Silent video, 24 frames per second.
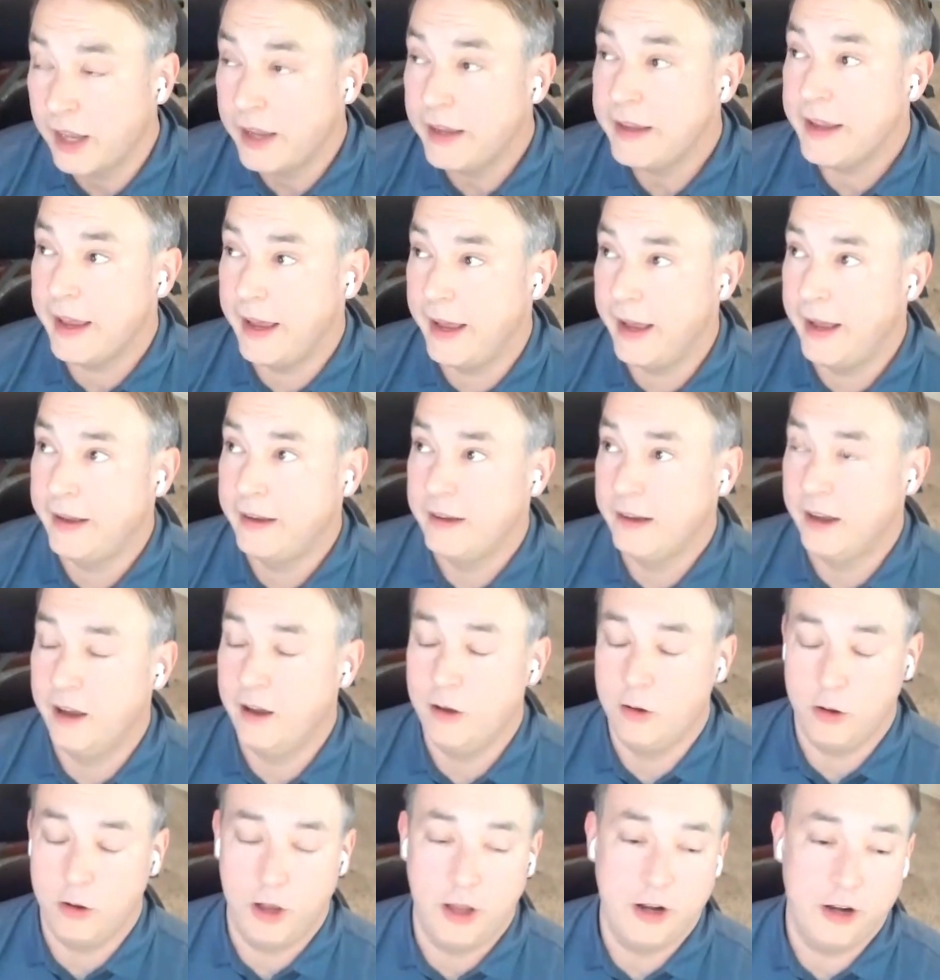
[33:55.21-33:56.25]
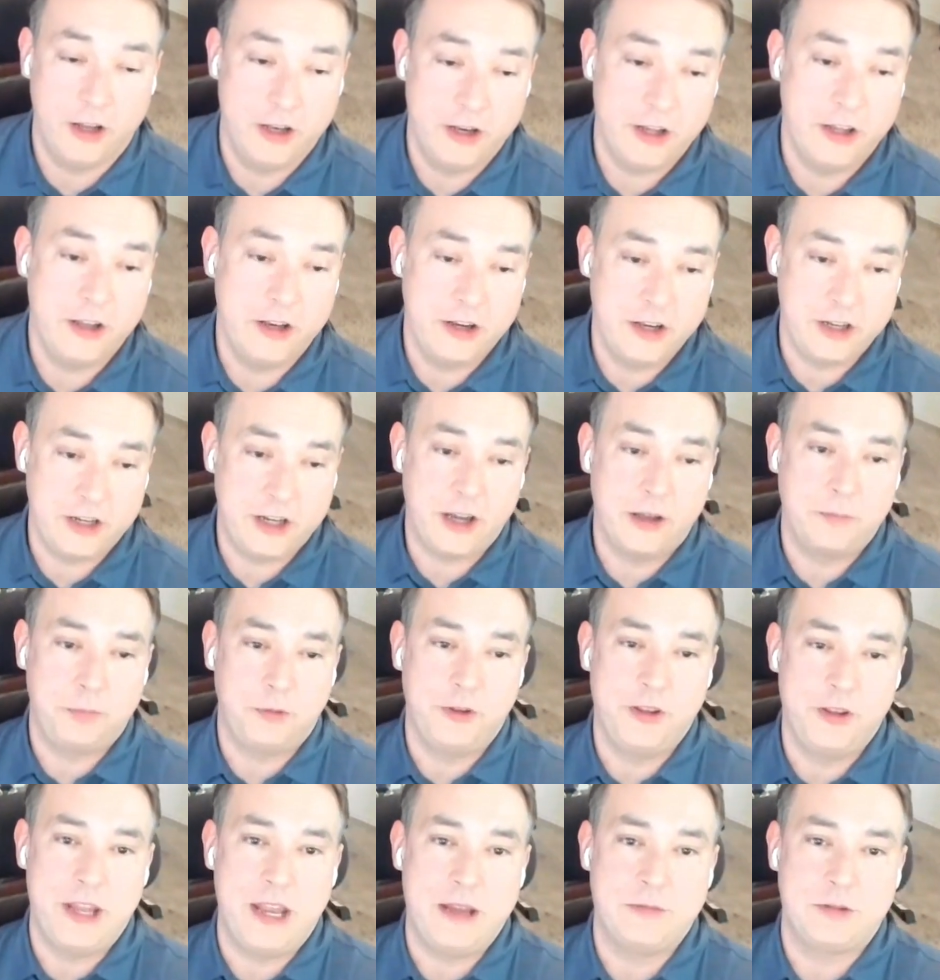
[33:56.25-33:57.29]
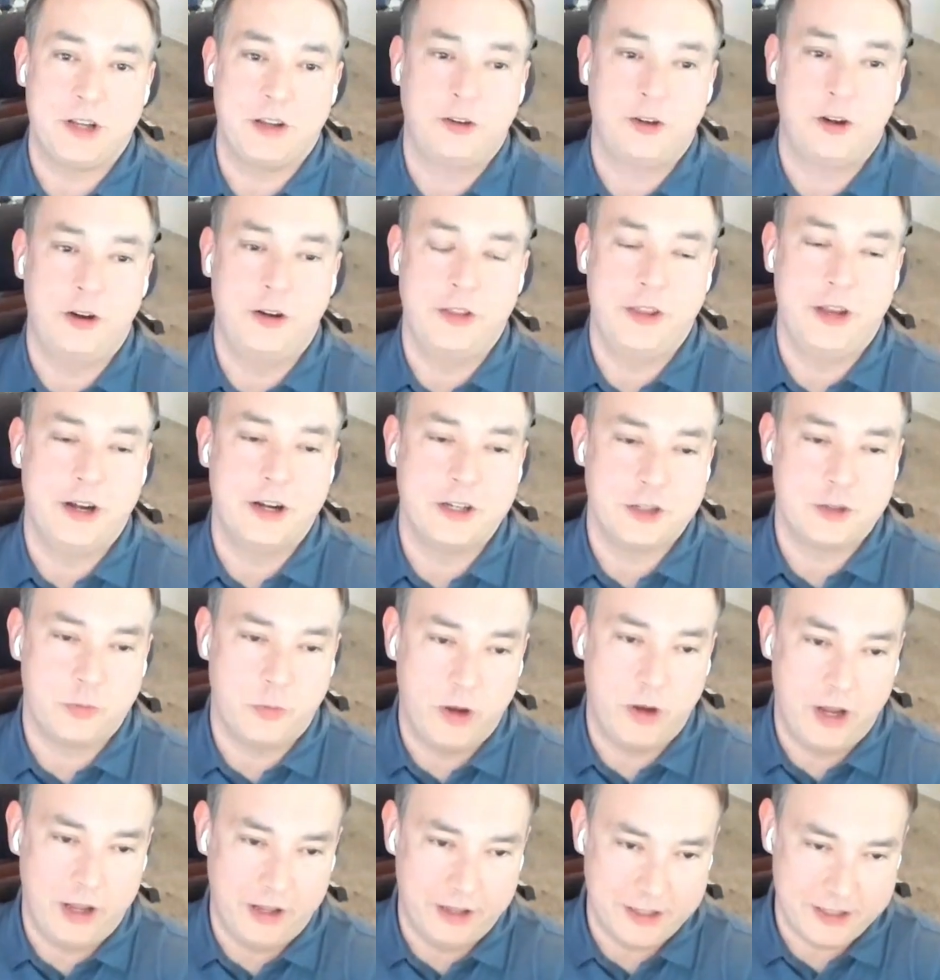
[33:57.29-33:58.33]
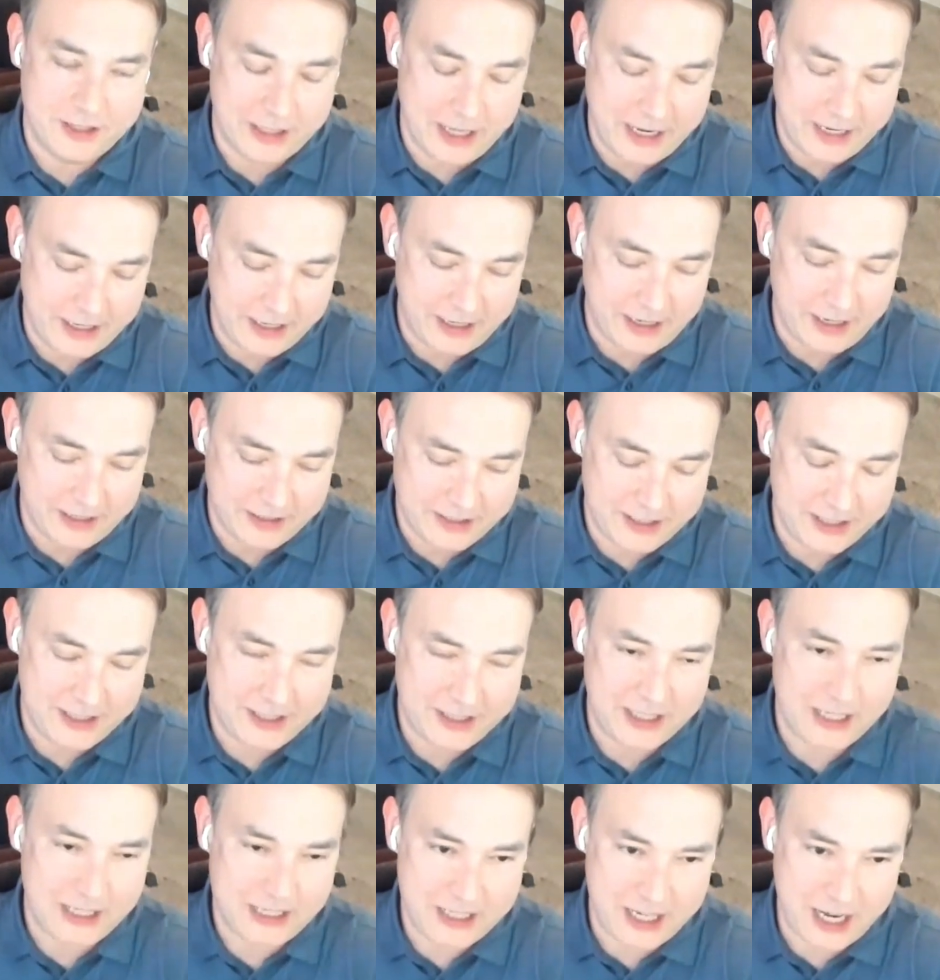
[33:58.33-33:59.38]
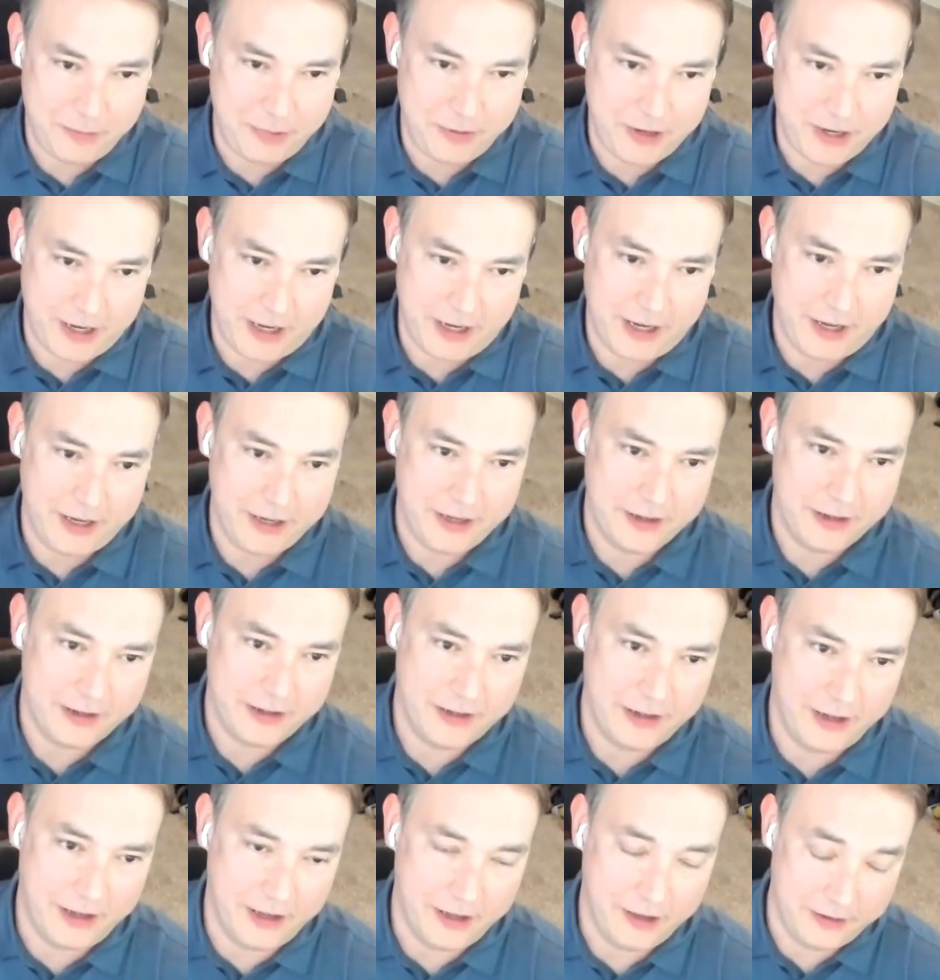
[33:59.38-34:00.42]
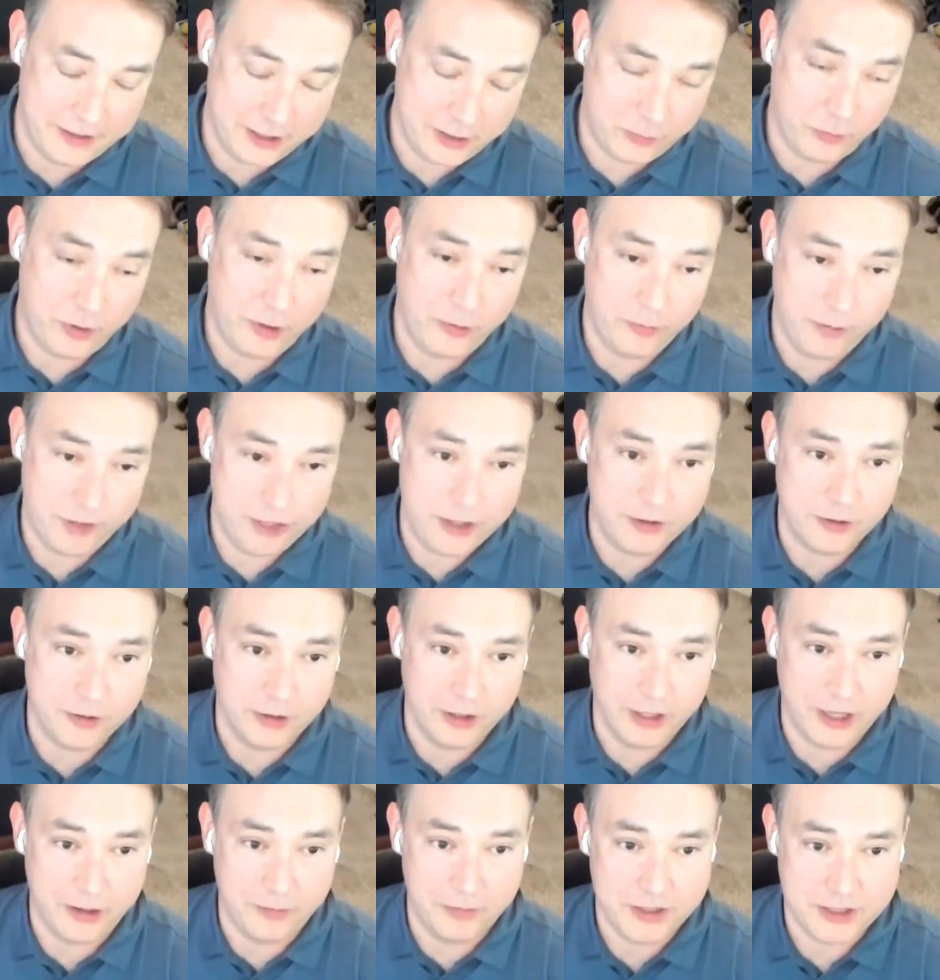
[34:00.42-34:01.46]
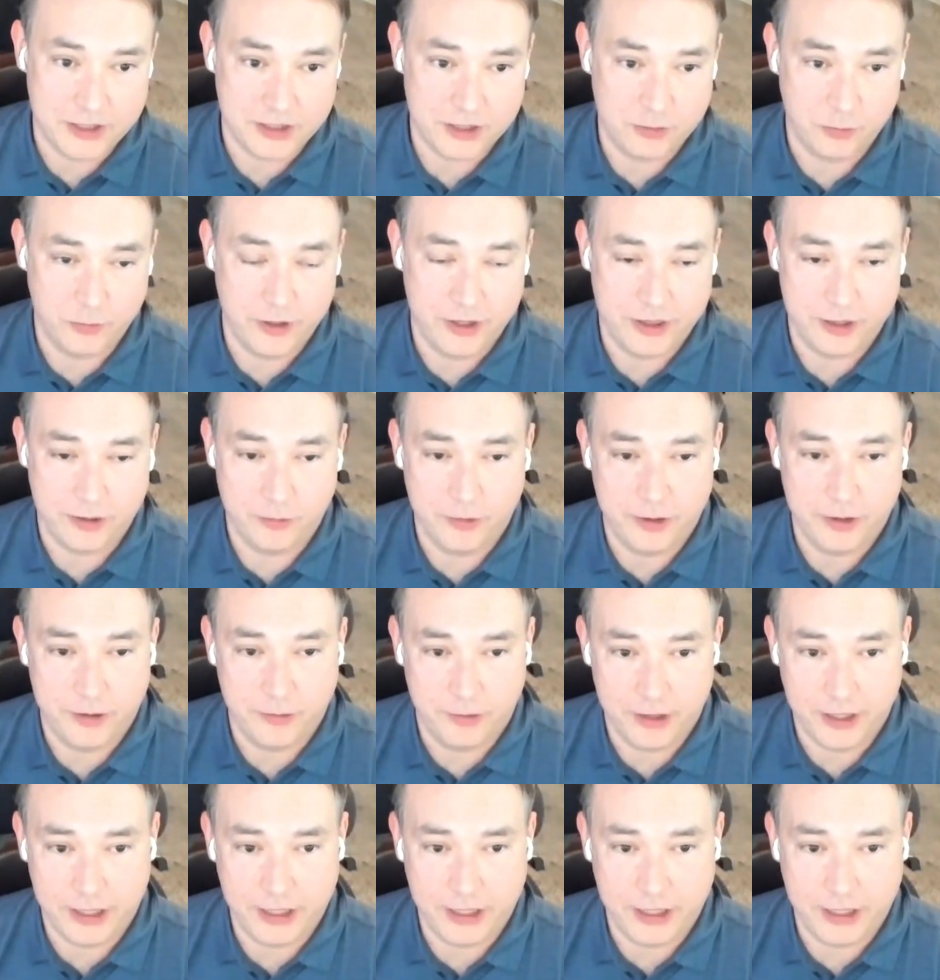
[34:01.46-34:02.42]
Yeah. Another couple of names I'll throw in there as well is like Success KPI is one we do a lot of business with that we really